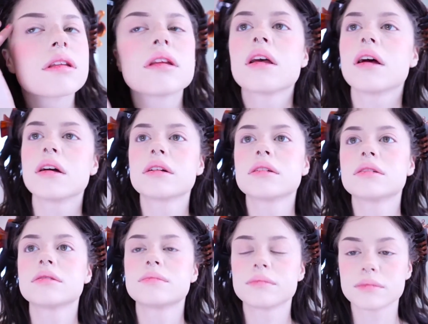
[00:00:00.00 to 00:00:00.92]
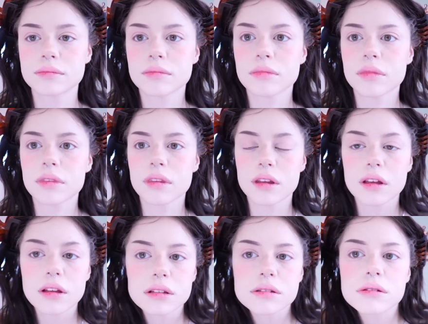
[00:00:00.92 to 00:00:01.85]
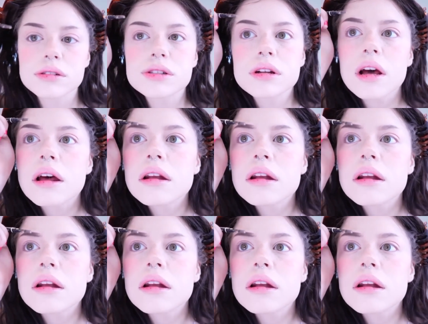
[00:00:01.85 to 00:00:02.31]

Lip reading: Yeah. So it should